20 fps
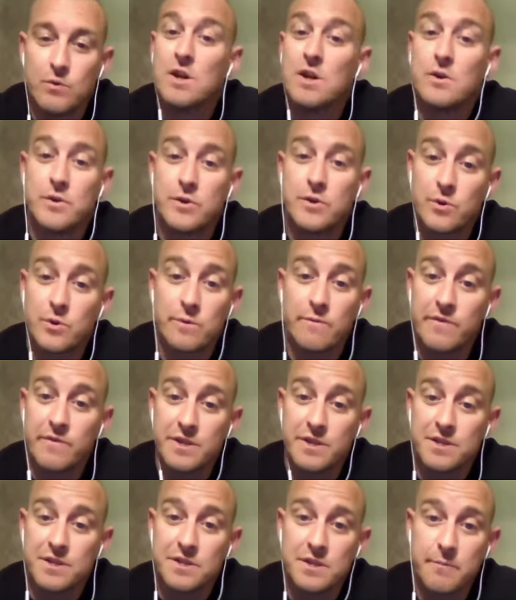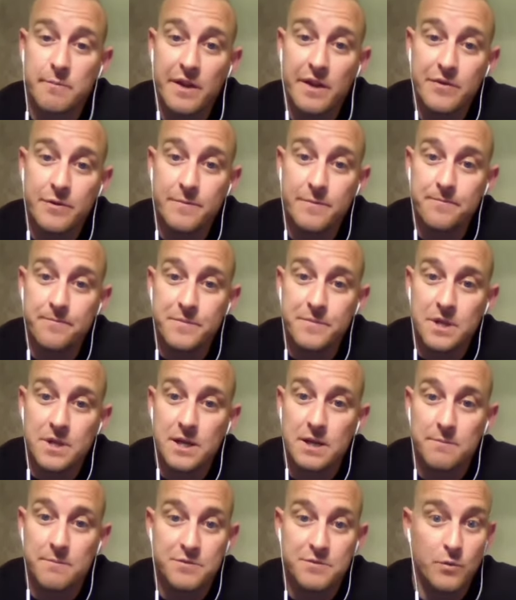don't do group visits at Bethel,
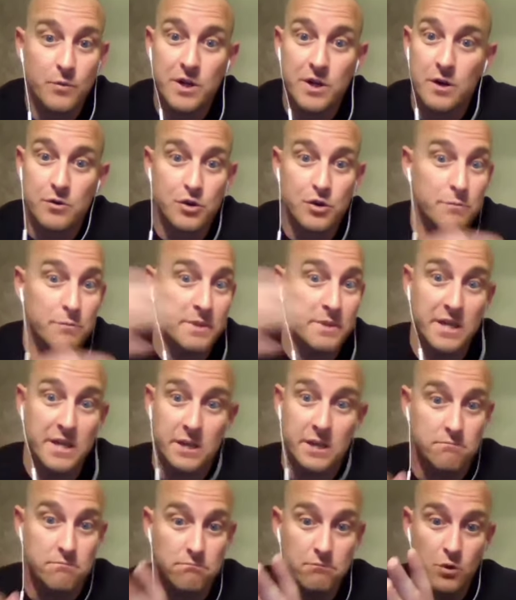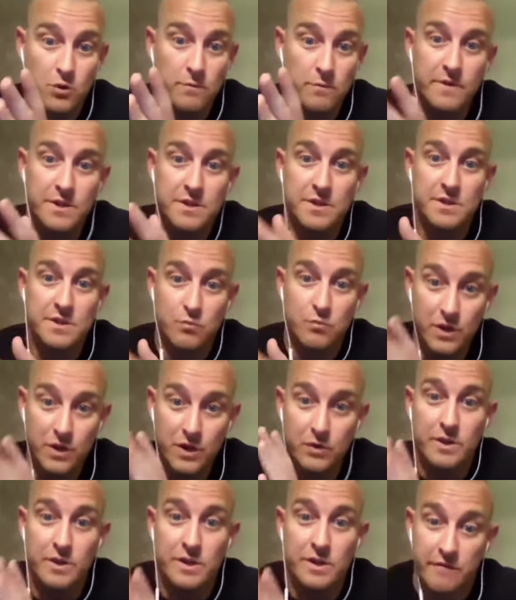so we don't do big group visits.
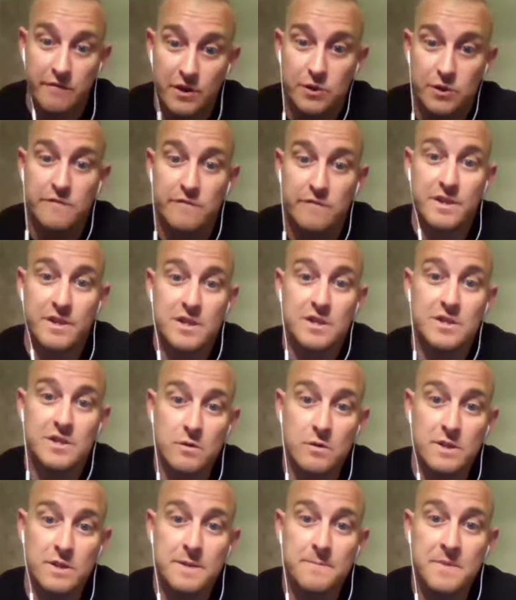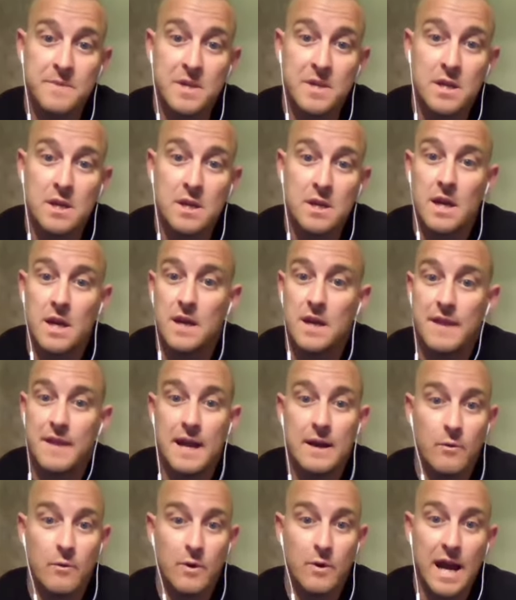We do individual visits only. And
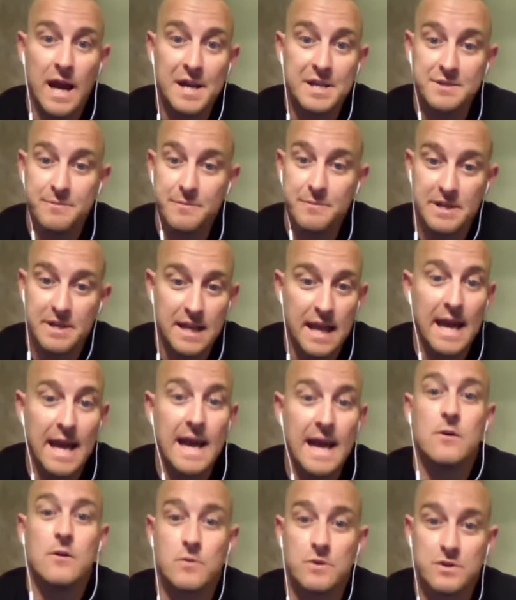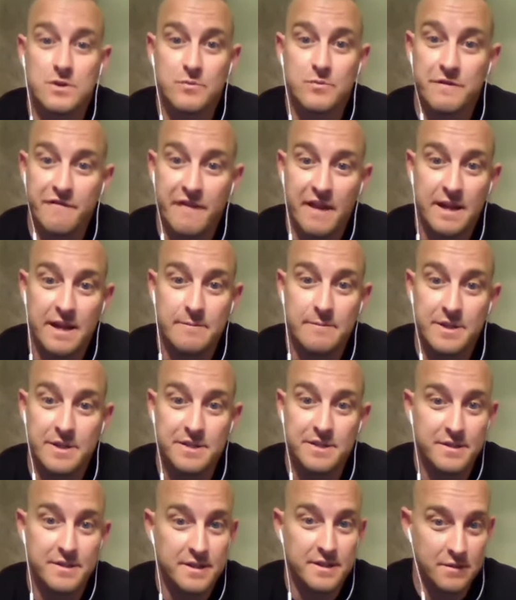that way I spend hours with
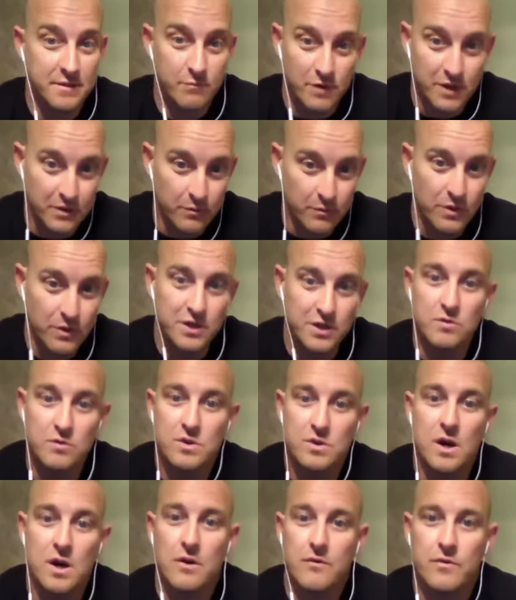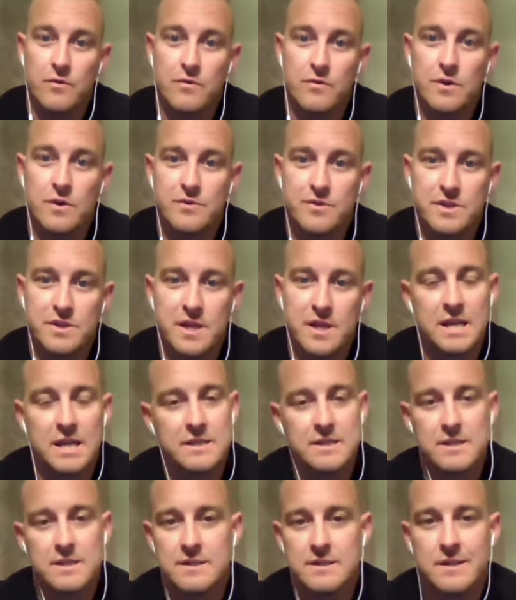families, and we do talk through those
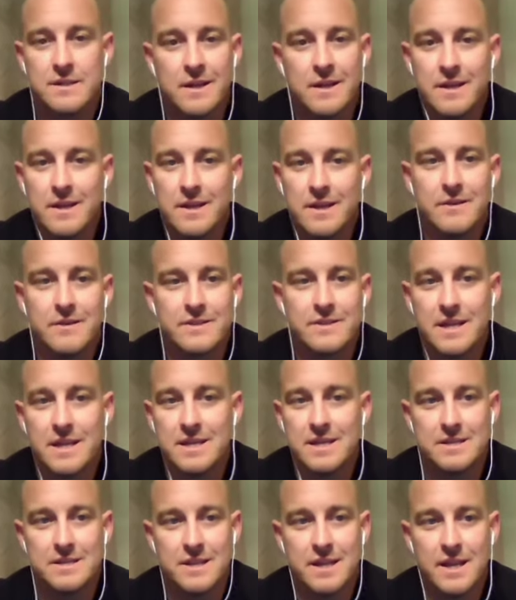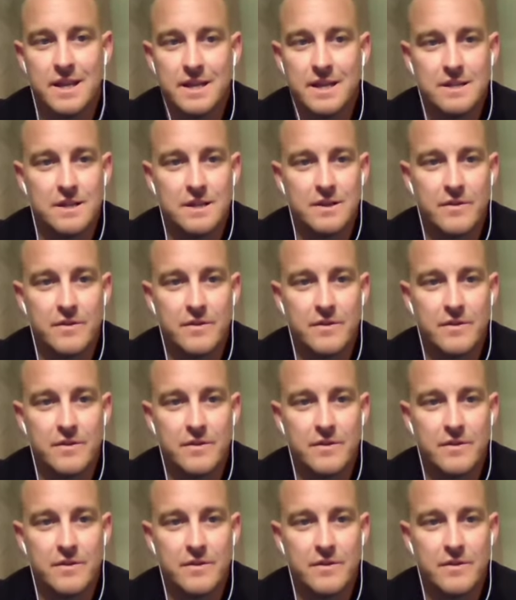things. And, it's like you said,